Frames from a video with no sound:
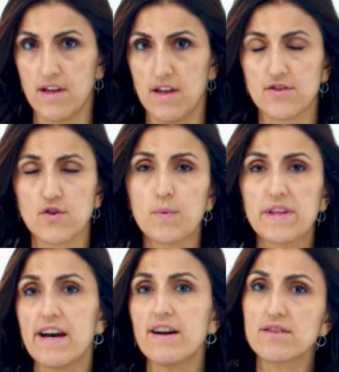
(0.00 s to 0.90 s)
So
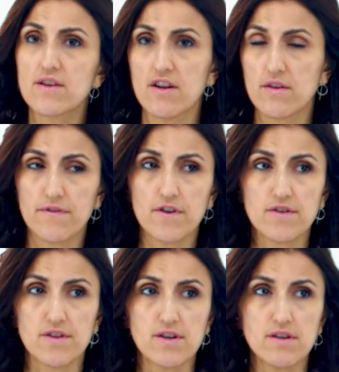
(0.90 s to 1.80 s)
without going
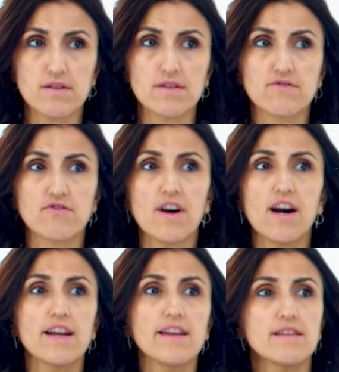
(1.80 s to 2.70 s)
further,
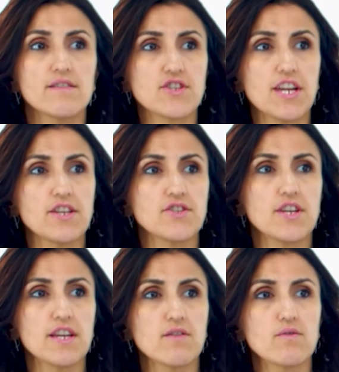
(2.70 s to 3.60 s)
try
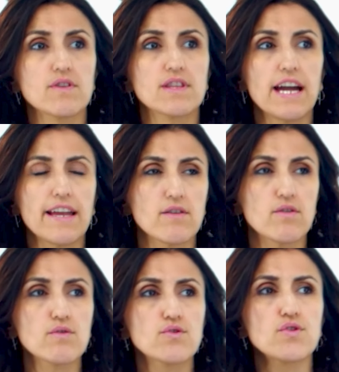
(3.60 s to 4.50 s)
changing urdak
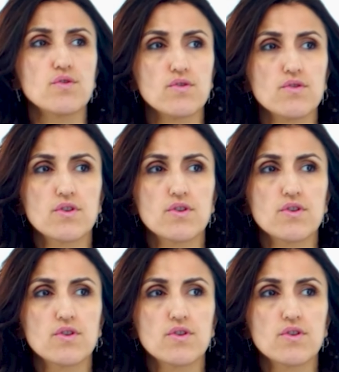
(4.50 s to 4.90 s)
or küçük,